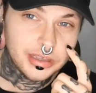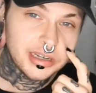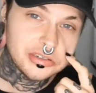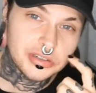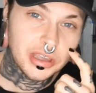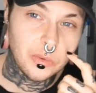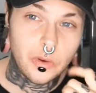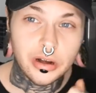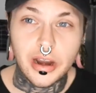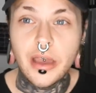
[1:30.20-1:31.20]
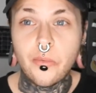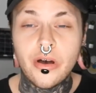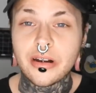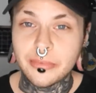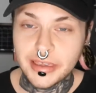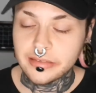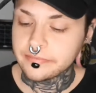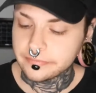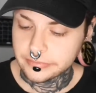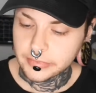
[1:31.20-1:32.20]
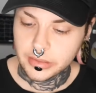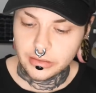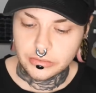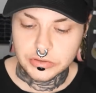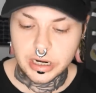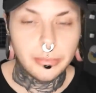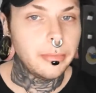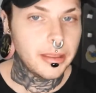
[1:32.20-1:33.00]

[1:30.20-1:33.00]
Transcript: really good at drinking water, I wanna be. Try my